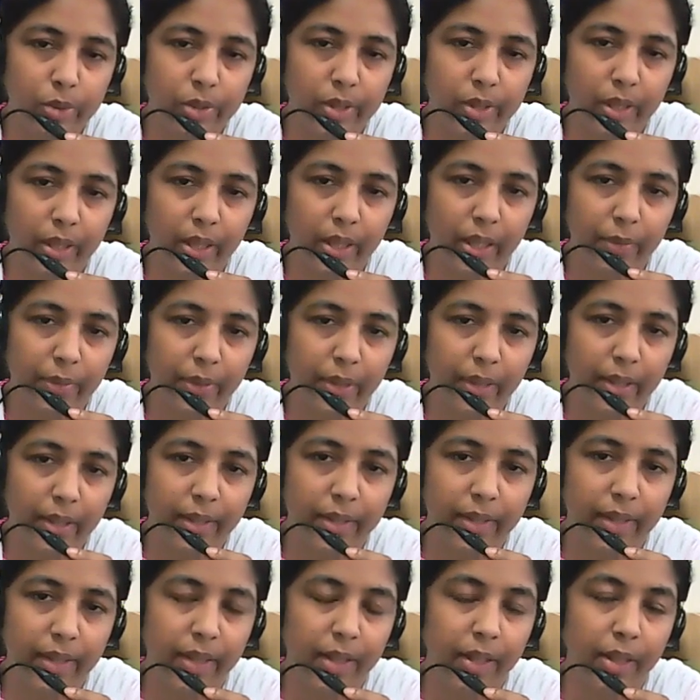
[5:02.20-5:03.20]
the clavella
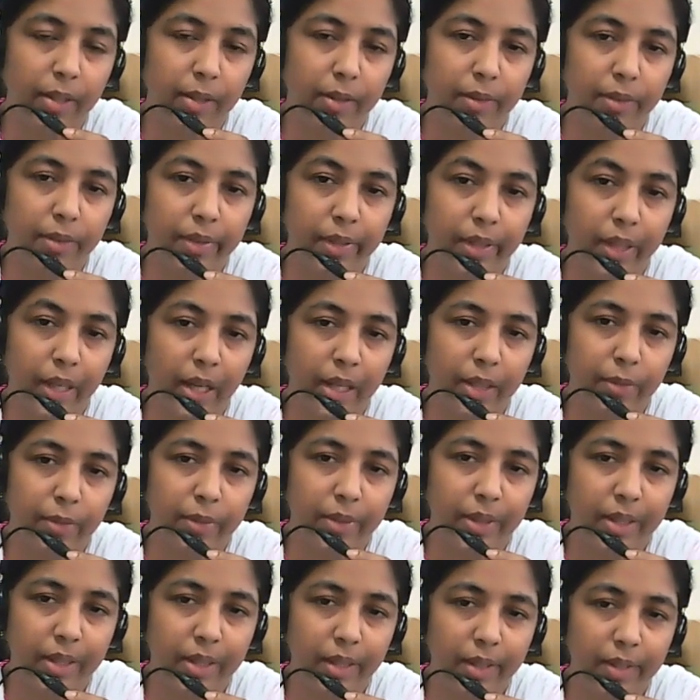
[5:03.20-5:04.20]
derive
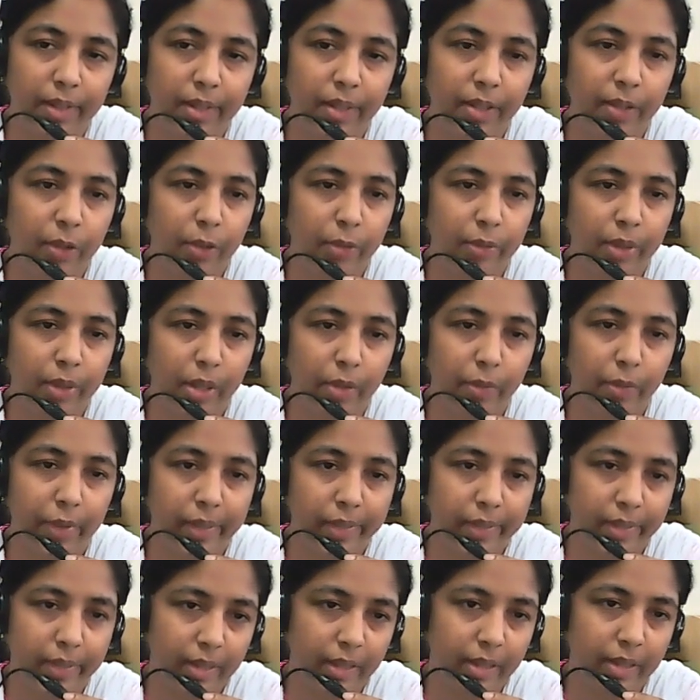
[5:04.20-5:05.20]
the content of the
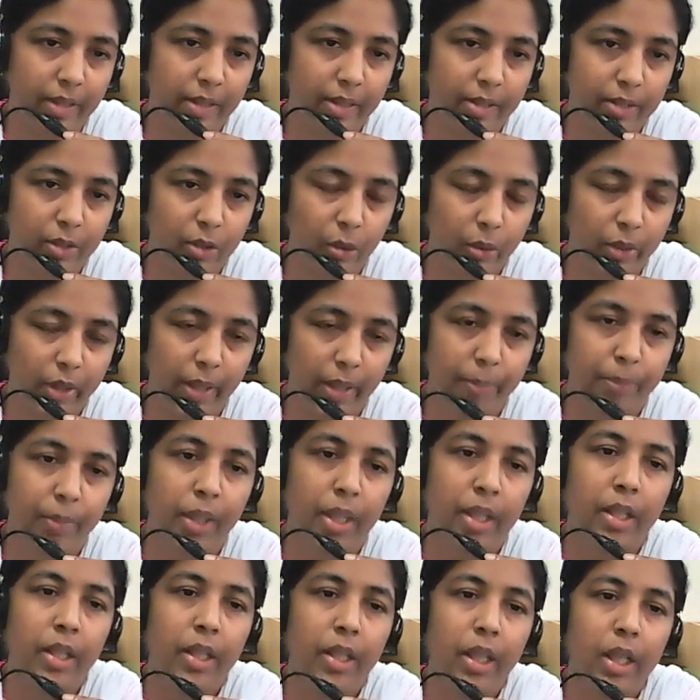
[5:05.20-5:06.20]
vesicles. Okay.
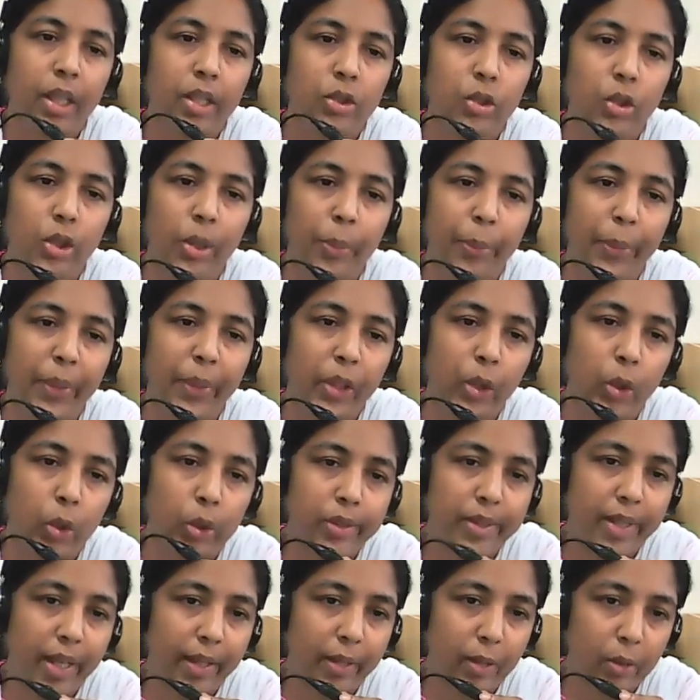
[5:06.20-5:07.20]
So the
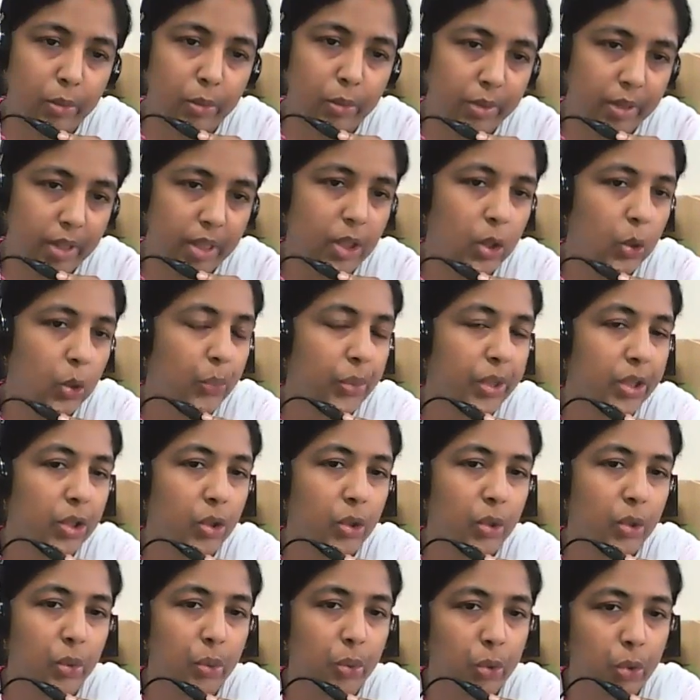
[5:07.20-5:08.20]
pinocytosis, which
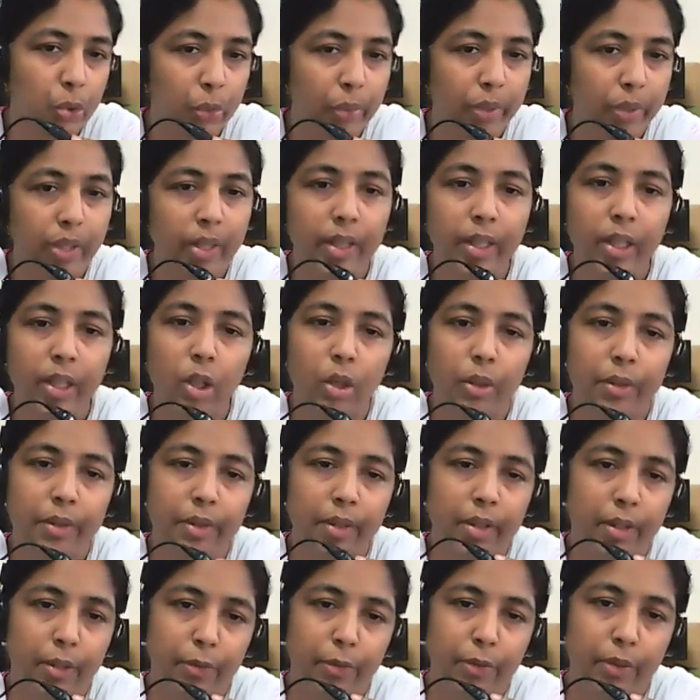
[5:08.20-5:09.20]
usually
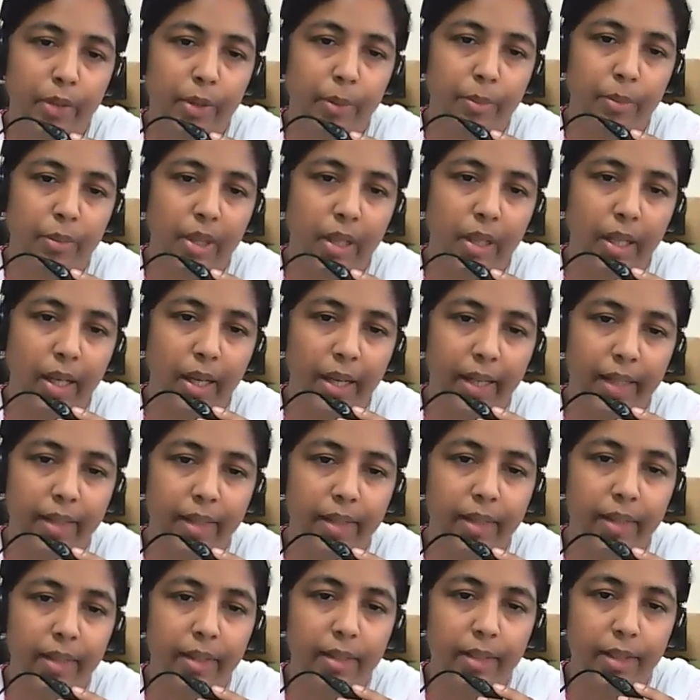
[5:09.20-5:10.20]
occur from the
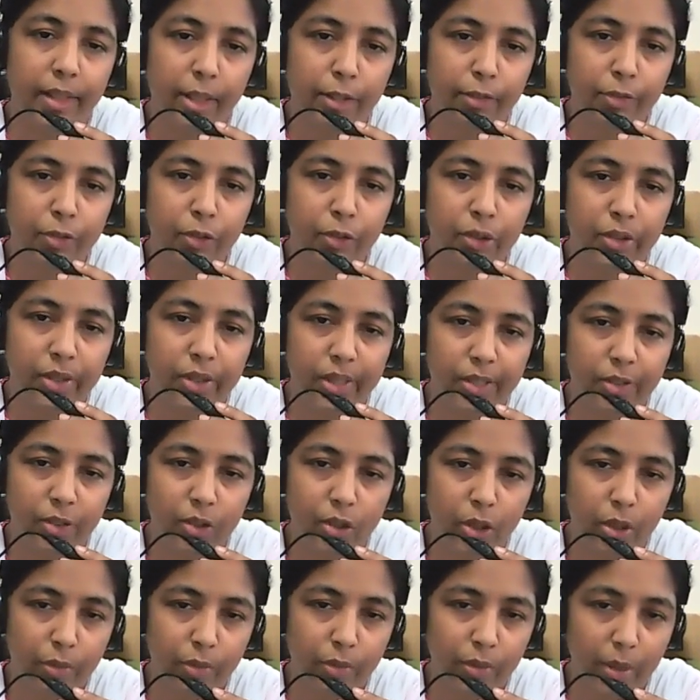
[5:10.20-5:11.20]
highly rough
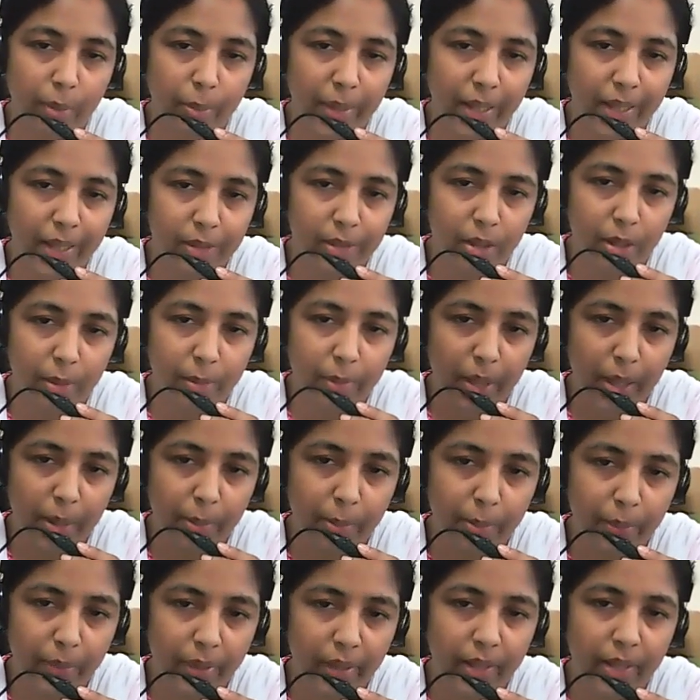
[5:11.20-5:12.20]
region of the plasma
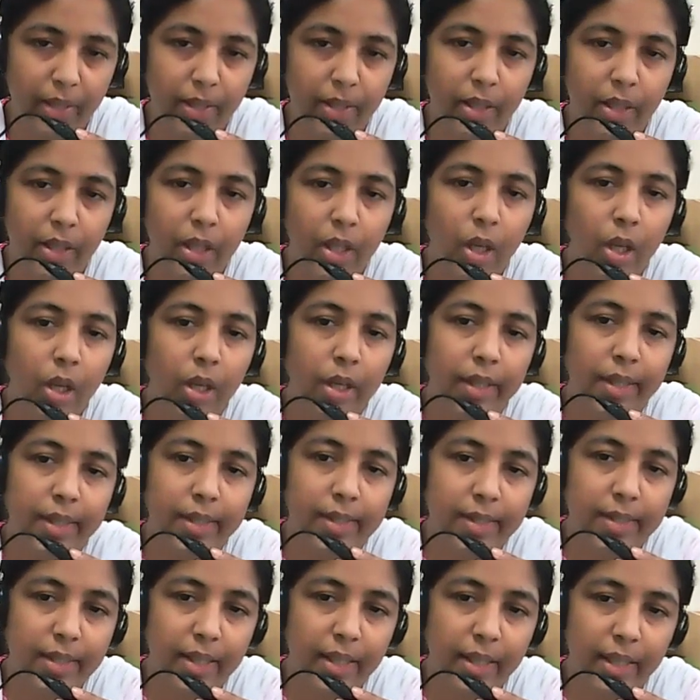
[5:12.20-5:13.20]
membrane,
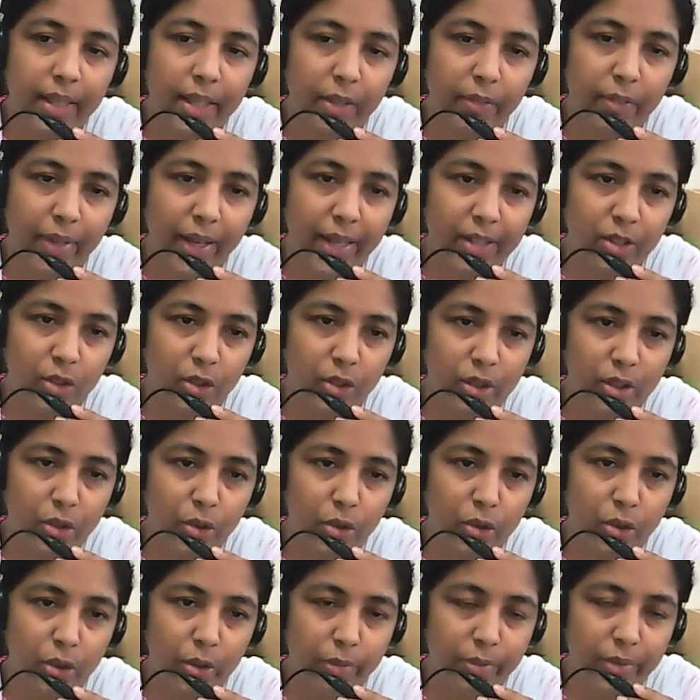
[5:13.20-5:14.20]
is the
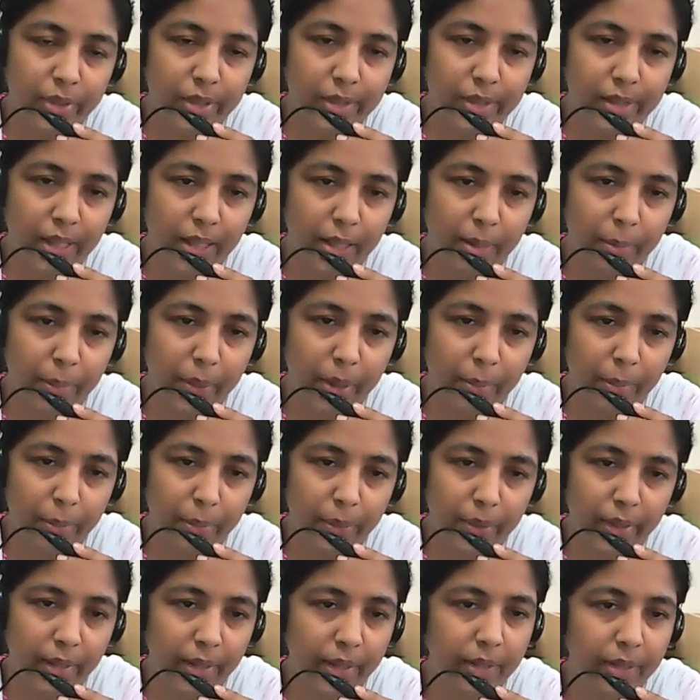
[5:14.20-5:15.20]
invagination of the cell
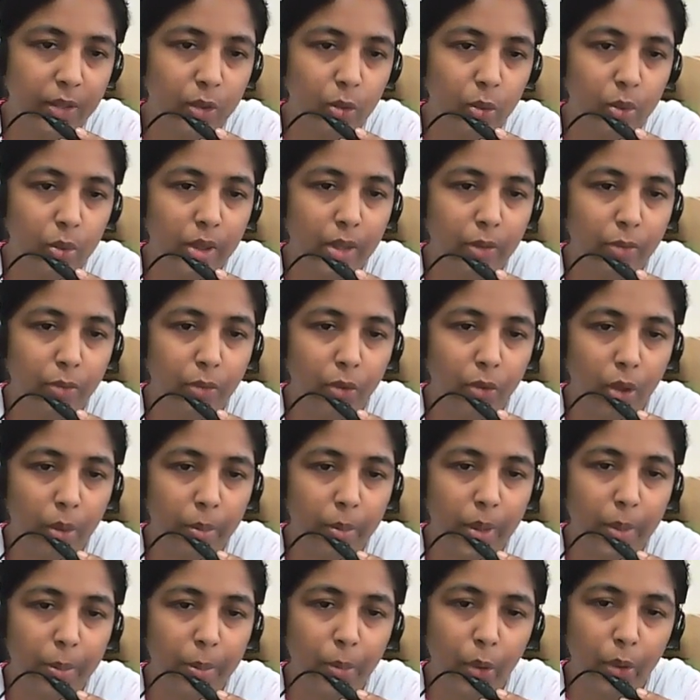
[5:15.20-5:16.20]
membrane to the form
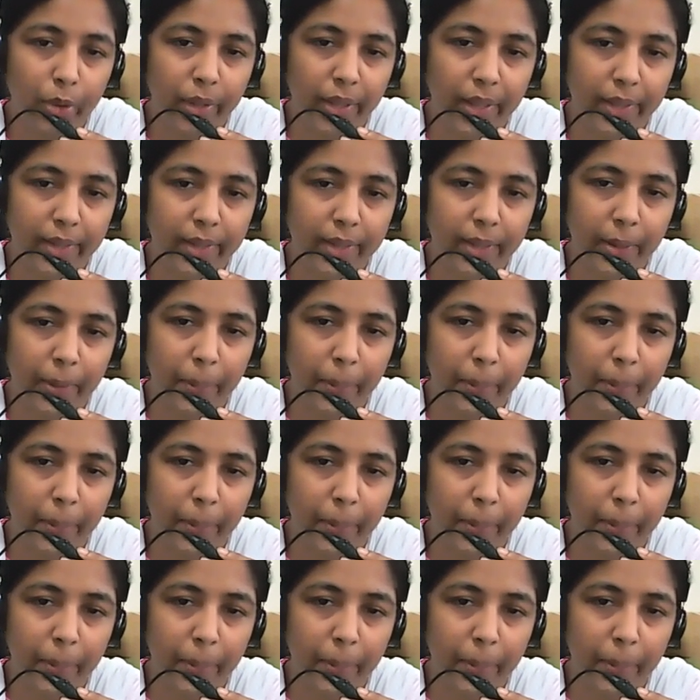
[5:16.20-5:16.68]
of pocket.